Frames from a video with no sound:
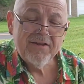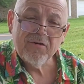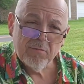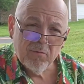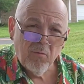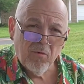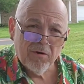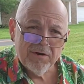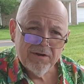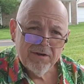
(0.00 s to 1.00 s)
it's a
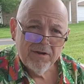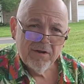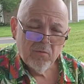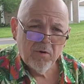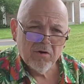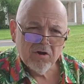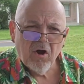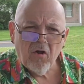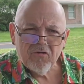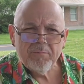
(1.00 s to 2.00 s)
reward. We are
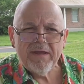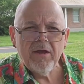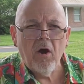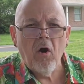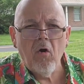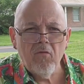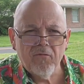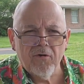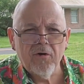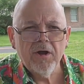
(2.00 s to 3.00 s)
called to be
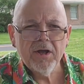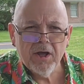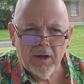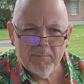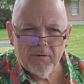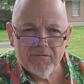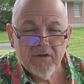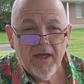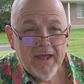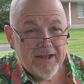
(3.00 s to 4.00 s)

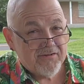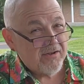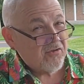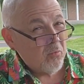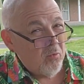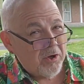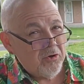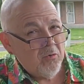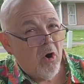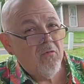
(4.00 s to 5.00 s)
overcomers. It says, The
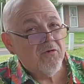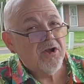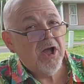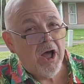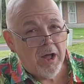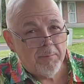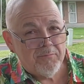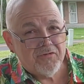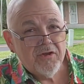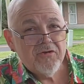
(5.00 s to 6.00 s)
one who
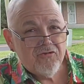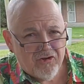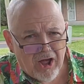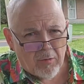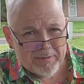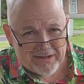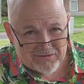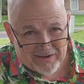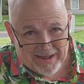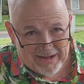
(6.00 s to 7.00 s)
overcomes shall
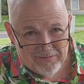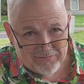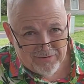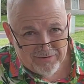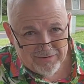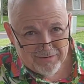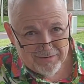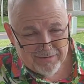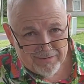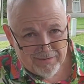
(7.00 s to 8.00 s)
be saved.
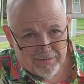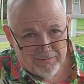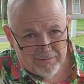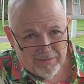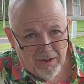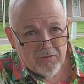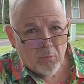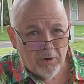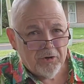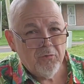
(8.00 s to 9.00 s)
Oh,
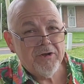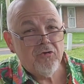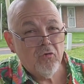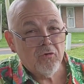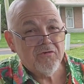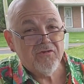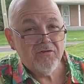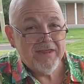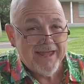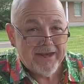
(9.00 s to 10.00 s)
the one who endures
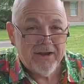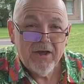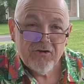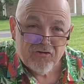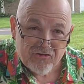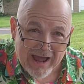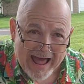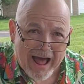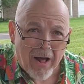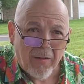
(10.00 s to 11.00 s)
till the end
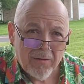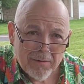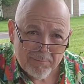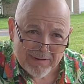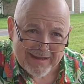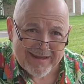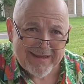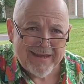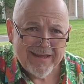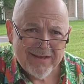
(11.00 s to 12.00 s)
shall
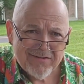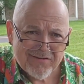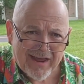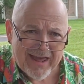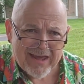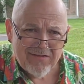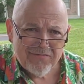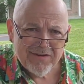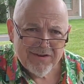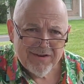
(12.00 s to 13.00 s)
be
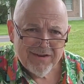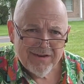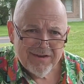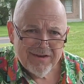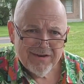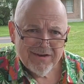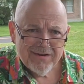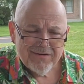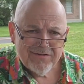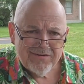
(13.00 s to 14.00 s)
saved.
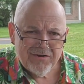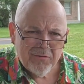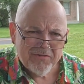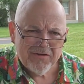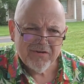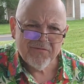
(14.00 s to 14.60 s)
Do you know what the